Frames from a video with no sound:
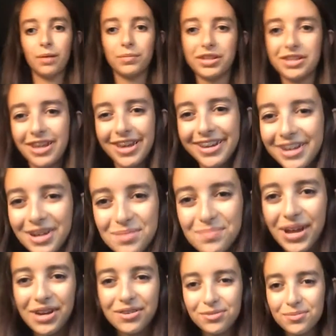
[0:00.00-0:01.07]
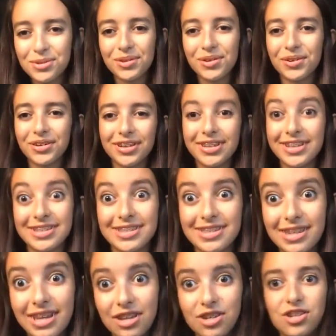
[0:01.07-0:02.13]
Um, the day I got back from New York is
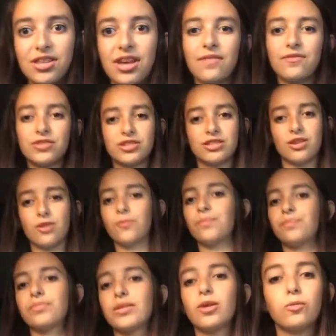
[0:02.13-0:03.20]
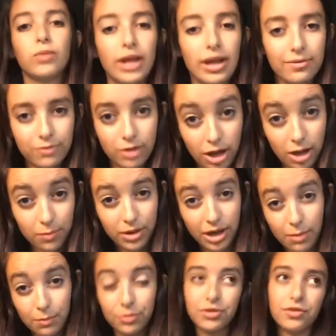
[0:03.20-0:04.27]
the day she left, so we have not
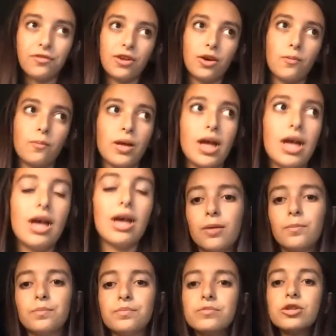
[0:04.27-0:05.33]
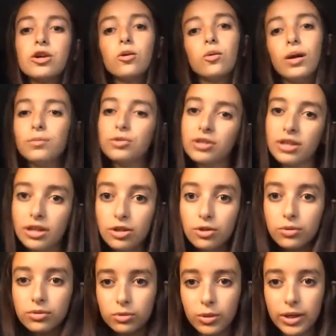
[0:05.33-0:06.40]
been able to film. Um, so I'm just gonna
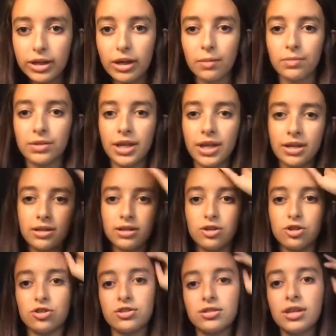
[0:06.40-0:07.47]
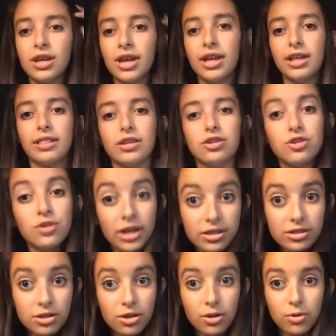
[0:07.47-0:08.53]
do a quick update to just let you
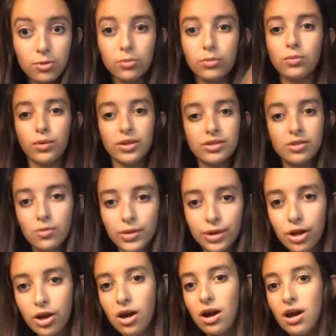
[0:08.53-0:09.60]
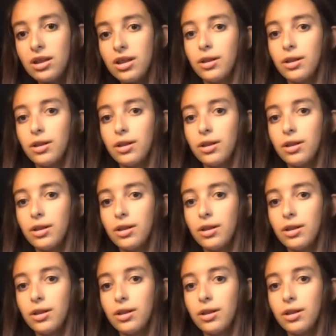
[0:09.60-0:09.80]
guys know what's going on